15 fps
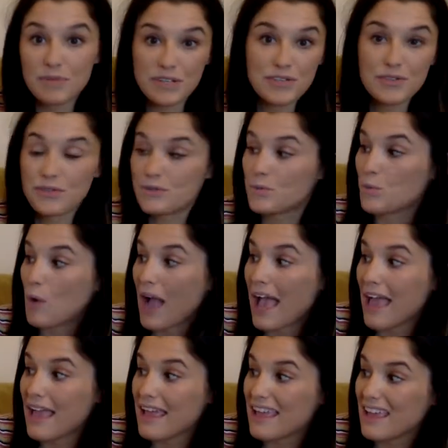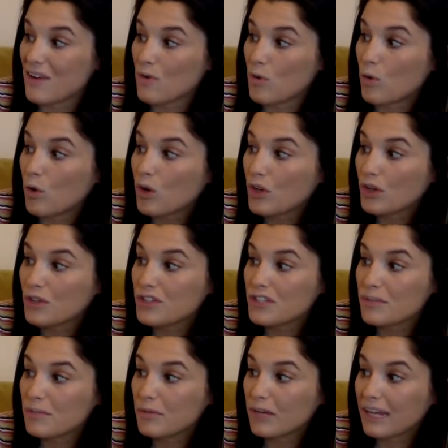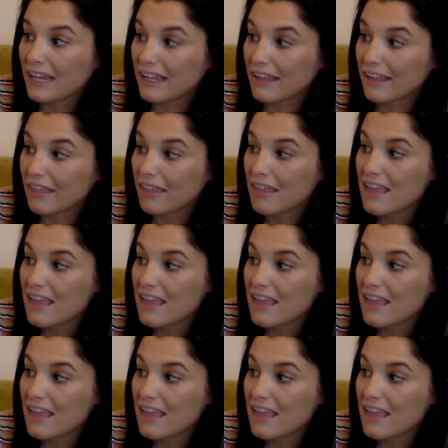which is wet, in order to breathe.